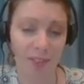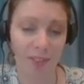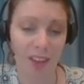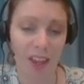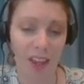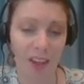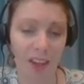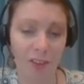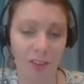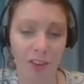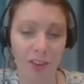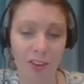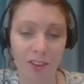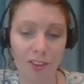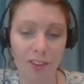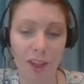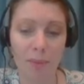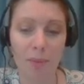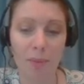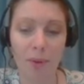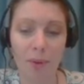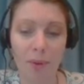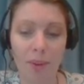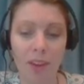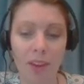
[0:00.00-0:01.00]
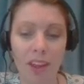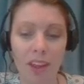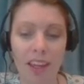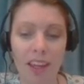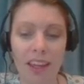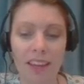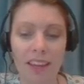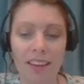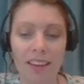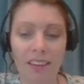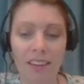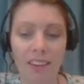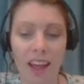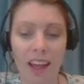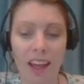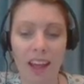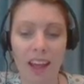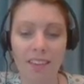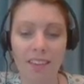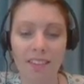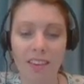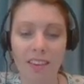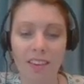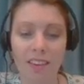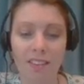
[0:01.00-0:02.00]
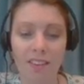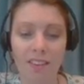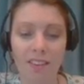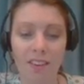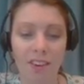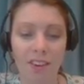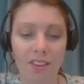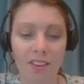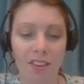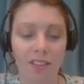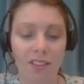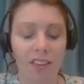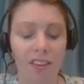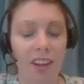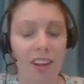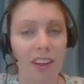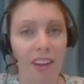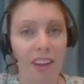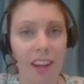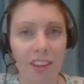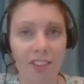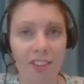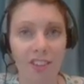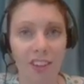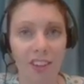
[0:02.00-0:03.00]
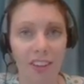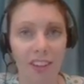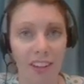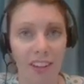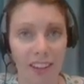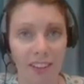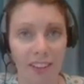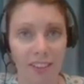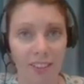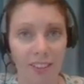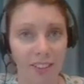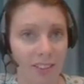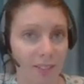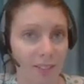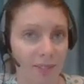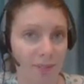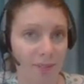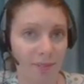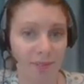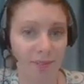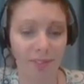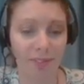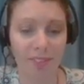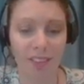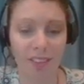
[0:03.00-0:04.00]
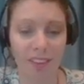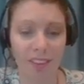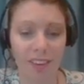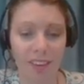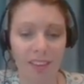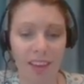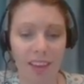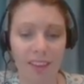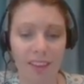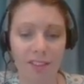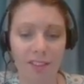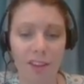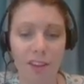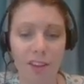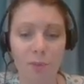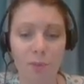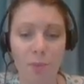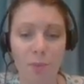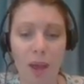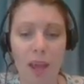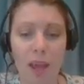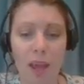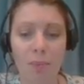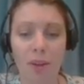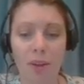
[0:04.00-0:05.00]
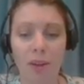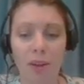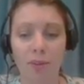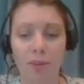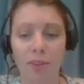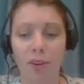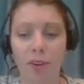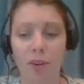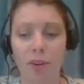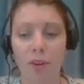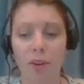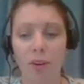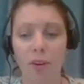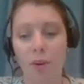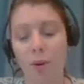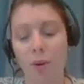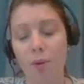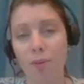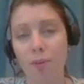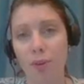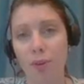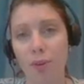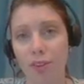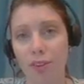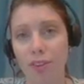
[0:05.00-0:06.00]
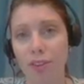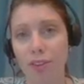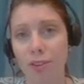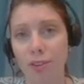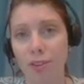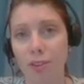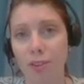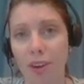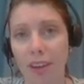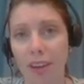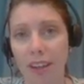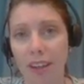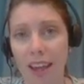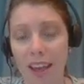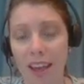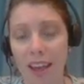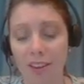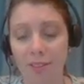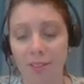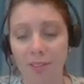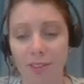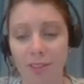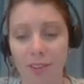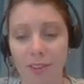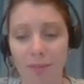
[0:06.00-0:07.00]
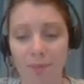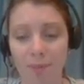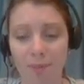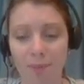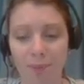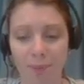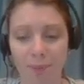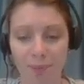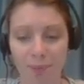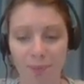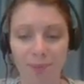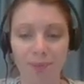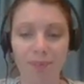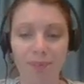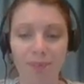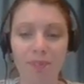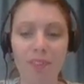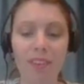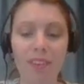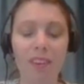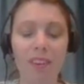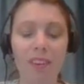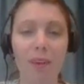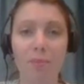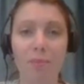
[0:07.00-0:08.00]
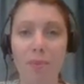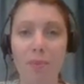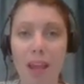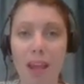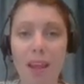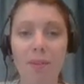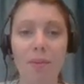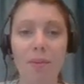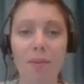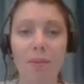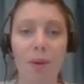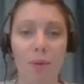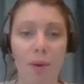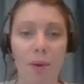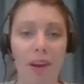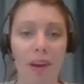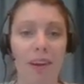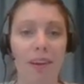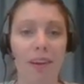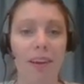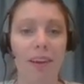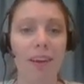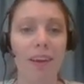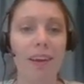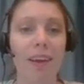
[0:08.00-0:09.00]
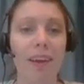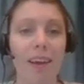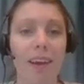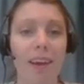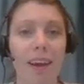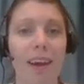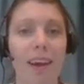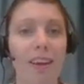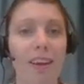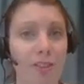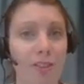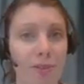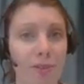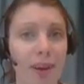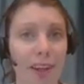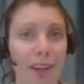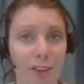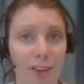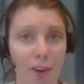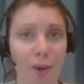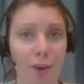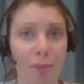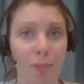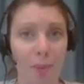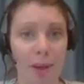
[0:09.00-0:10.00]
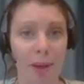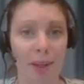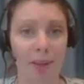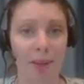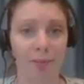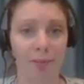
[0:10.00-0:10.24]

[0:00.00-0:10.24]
For example, the last in a series of collection letters that seeks payment of an overdue account may require a direct opening.